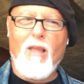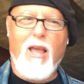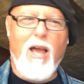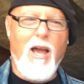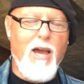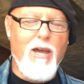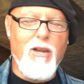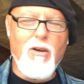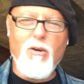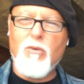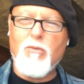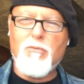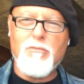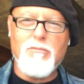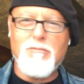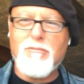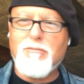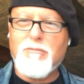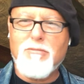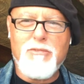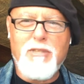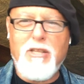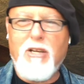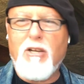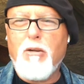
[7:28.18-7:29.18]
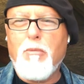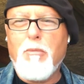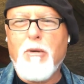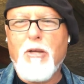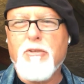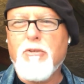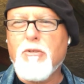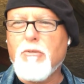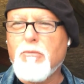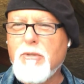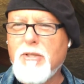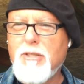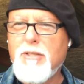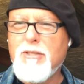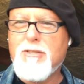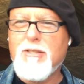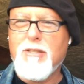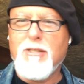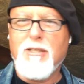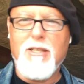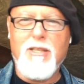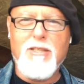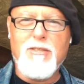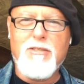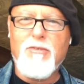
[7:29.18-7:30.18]
I don't care about the
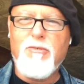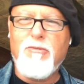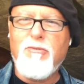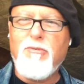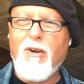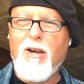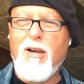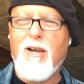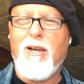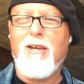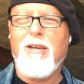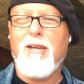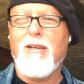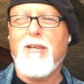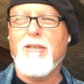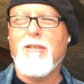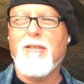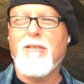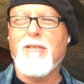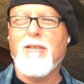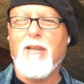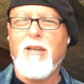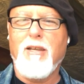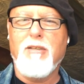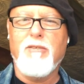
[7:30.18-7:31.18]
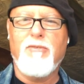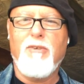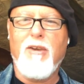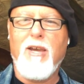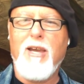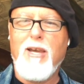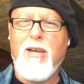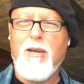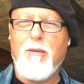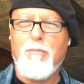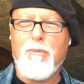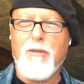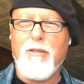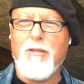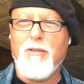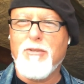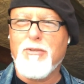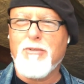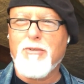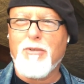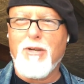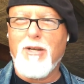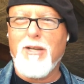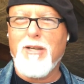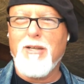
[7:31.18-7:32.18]
reason. It's fine. Life
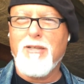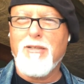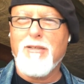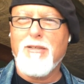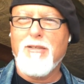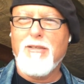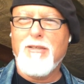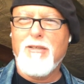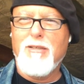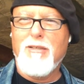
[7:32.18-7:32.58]
happens, right?